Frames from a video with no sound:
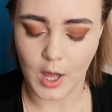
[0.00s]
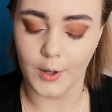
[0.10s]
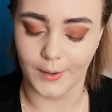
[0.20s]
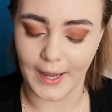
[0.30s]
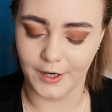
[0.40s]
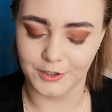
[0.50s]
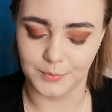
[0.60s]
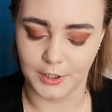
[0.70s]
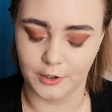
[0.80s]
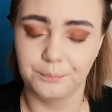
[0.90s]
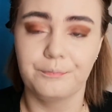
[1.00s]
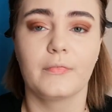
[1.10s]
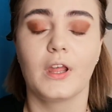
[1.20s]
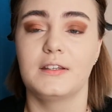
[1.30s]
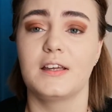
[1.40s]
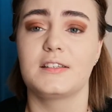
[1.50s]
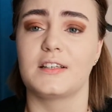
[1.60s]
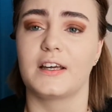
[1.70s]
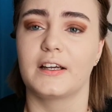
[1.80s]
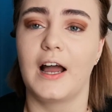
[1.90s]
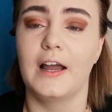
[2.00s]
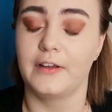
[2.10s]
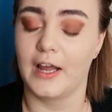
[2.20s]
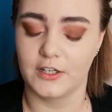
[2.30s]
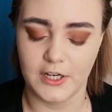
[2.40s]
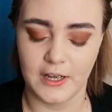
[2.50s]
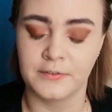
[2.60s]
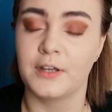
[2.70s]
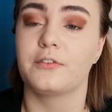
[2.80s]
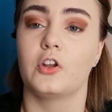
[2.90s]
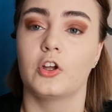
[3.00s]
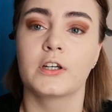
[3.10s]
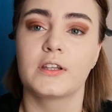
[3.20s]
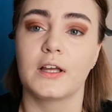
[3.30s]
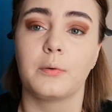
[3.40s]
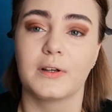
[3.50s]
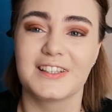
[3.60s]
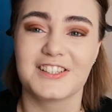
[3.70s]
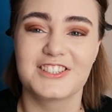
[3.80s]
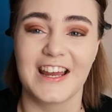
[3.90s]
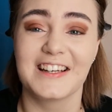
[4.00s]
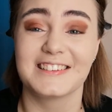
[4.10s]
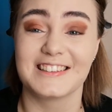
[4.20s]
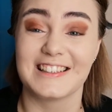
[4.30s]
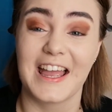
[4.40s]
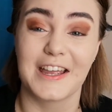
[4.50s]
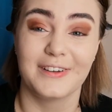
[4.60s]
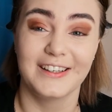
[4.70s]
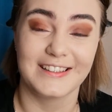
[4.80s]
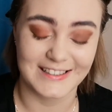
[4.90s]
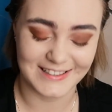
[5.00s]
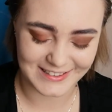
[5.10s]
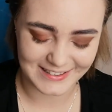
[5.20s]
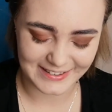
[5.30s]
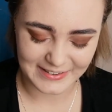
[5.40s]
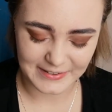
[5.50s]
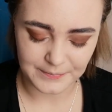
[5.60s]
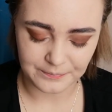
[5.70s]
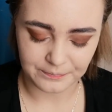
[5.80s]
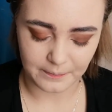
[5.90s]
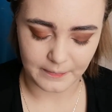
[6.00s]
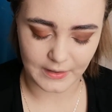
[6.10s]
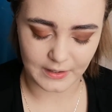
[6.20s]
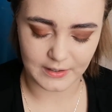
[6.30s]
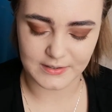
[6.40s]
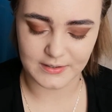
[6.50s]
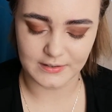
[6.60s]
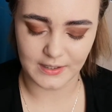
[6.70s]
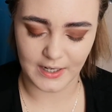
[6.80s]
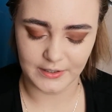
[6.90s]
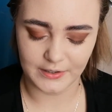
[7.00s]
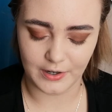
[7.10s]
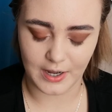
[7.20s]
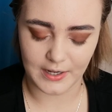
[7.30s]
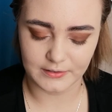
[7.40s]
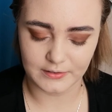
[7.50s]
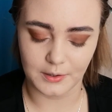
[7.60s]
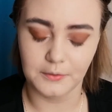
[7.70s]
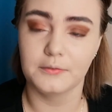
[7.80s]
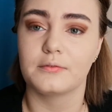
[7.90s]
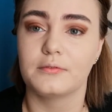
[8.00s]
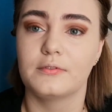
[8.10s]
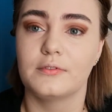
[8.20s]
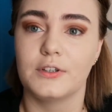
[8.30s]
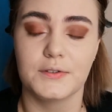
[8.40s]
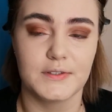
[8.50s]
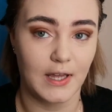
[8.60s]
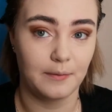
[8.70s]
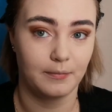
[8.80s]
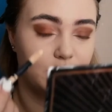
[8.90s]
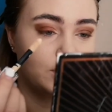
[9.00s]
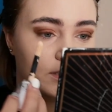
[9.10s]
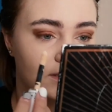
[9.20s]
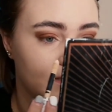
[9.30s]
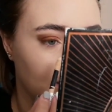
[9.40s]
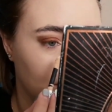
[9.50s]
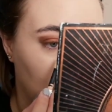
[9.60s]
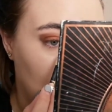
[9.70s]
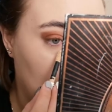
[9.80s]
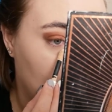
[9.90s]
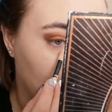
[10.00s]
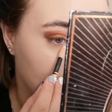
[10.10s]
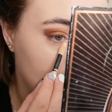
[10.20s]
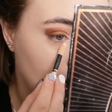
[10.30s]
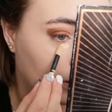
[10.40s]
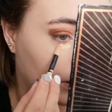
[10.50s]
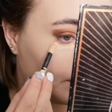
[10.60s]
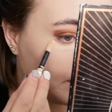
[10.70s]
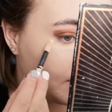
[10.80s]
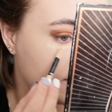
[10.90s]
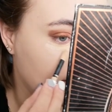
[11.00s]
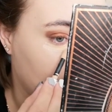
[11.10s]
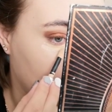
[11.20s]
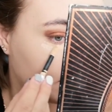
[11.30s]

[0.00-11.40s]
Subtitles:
Oh, Cashmere. It does say it. I actually have never looked at what the shade name is, because I don't know, I don't use that much concealer. So I put some